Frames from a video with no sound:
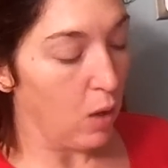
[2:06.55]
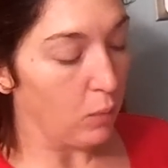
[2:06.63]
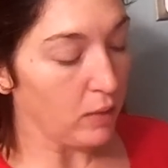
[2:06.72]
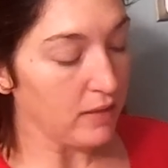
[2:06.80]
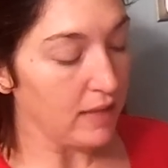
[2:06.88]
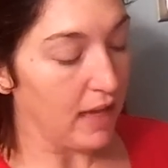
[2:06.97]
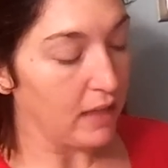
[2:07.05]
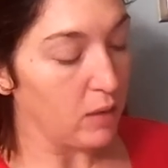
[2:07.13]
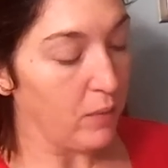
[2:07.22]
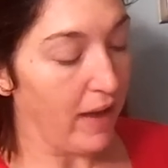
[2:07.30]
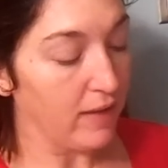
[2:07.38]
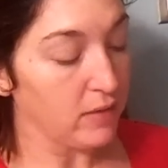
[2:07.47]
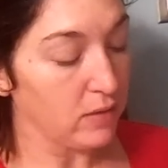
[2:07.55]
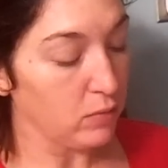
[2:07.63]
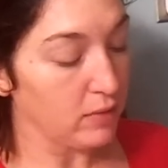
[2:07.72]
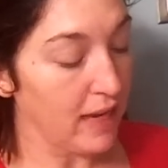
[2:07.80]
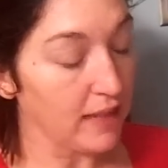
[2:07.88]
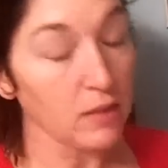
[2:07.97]
was that you have to
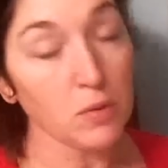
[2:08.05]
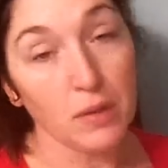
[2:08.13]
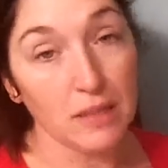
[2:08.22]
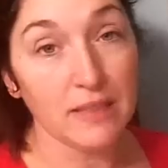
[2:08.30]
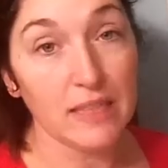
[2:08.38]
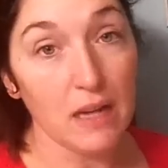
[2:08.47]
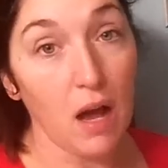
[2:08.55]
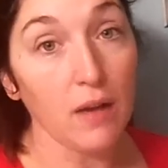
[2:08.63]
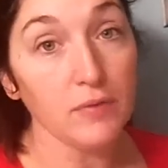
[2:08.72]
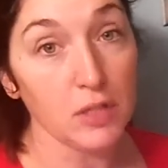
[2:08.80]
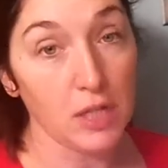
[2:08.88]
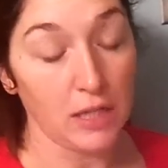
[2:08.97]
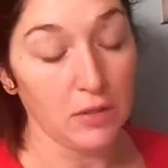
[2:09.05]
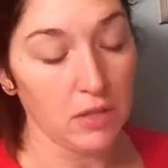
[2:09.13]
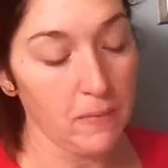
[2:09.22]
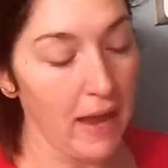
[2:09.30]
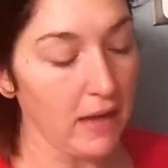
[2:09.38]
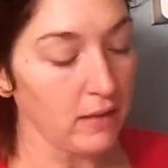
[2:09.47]
take the toilet seat off to change
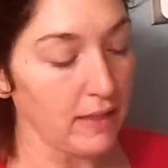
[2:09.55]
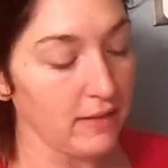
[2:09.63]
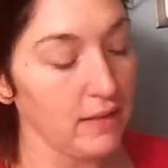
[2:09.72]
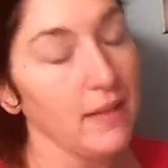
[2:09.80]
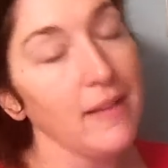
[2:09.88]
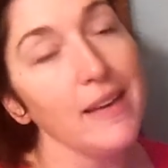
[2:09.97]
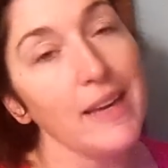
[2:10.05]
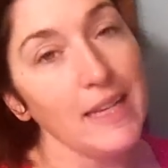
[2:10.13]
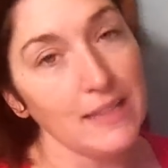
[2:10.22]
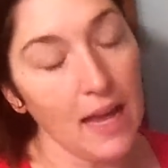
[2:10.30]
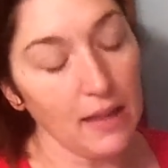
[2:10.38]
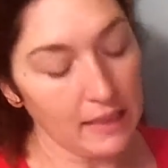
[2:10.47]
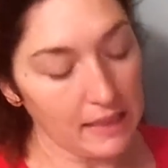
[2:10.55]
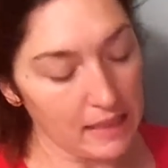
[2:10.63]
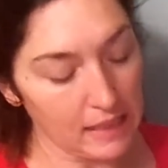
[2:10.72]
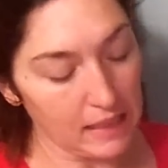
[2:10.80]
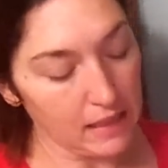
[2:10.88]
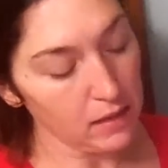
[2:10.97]
the batteries. It's LED.
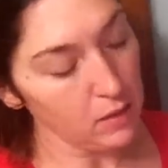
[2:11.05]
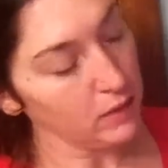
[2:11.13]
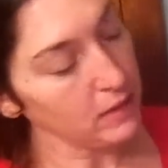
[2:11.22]
You